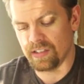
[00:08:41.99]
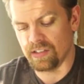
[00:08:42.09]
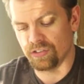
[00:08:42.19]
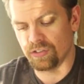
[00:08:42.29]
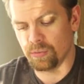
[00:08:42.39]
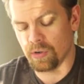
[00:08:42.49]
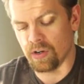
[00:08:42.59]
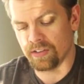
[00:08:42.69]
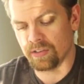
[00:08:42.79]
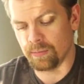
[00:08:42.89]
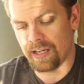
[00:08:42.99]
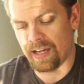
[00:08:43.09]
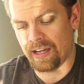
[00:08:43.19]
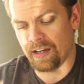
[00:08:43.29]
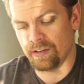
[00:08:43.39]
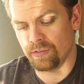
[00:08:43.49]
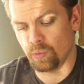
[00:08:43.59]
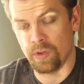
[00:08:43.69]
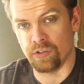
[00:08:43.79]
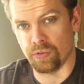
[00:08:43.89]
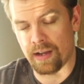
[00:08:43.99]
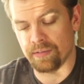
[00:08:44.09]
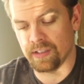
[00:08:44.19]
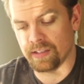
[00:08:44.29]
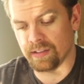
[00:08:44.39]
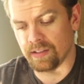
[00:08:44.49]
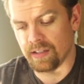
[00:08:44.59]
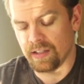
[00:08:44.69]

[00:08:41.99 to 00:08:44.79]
is super awesome to have when traveling.